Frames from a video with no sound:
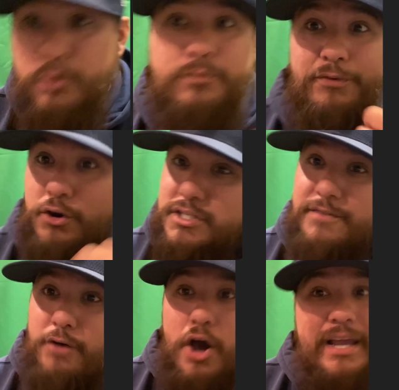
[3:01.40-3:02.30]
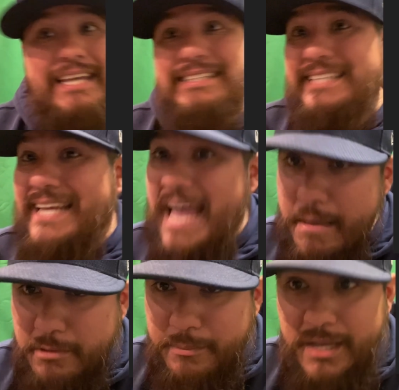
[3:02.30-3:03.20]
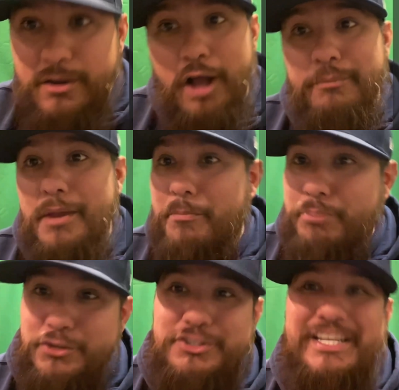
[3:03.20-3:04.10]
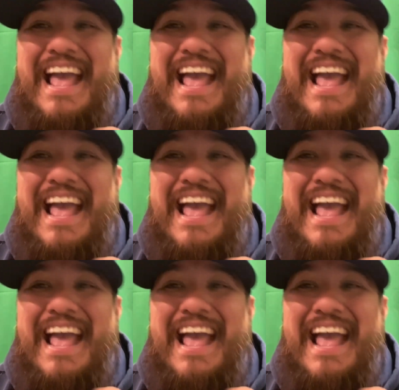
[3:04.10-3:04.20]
or first of all, he DM'd me, called me a pussy,